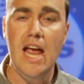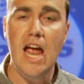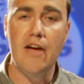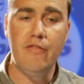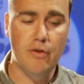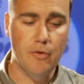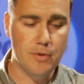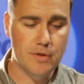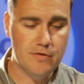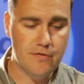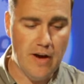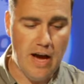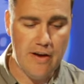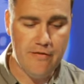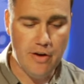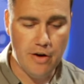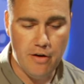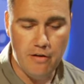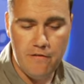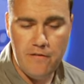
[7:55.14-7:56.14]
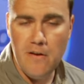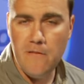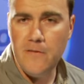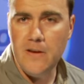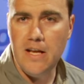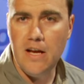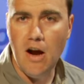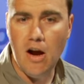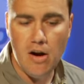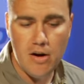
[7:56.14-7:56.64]
If it was
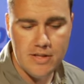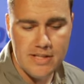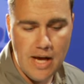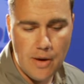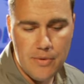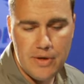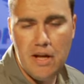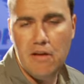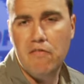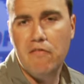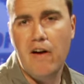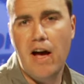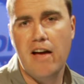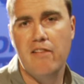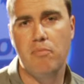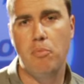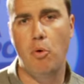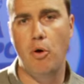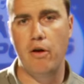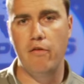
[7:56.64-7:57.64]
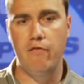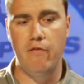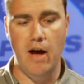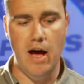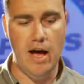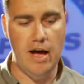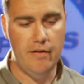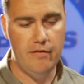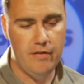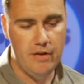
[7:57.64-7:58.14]
550 yards, I would get 5.5.
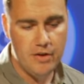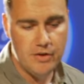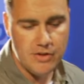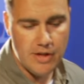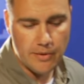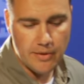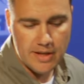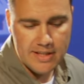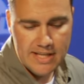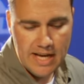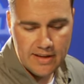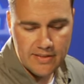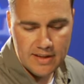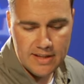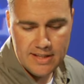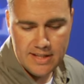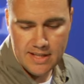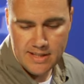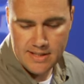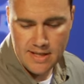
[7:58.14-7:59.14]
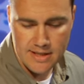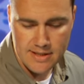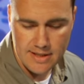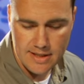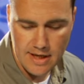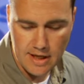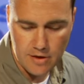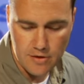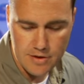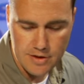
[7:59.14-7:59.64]
So I'm going to take the distance
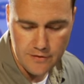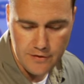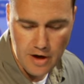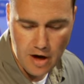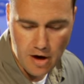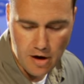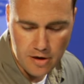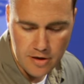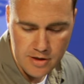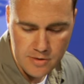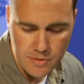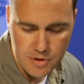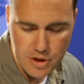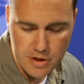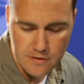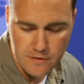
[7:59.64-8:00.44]
in hundreds of yards, which